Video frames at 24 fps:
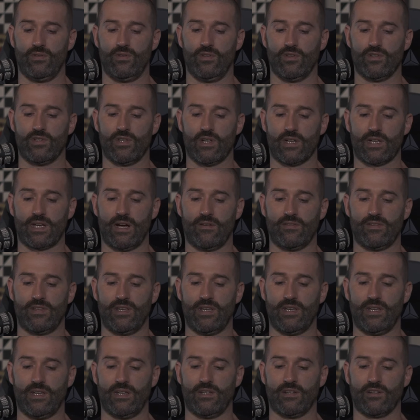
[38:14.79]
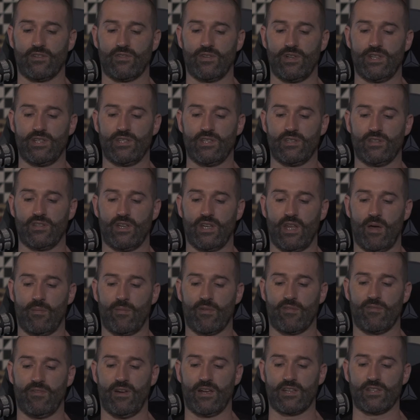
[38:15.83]
does not guarantee an increase in
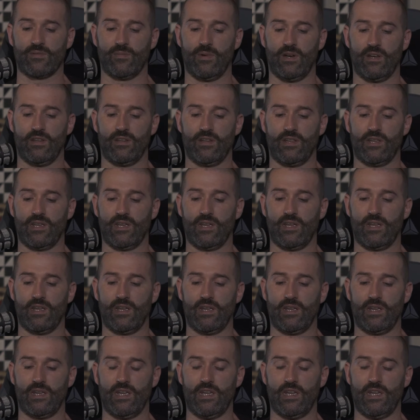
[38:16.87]
dynamic flexibility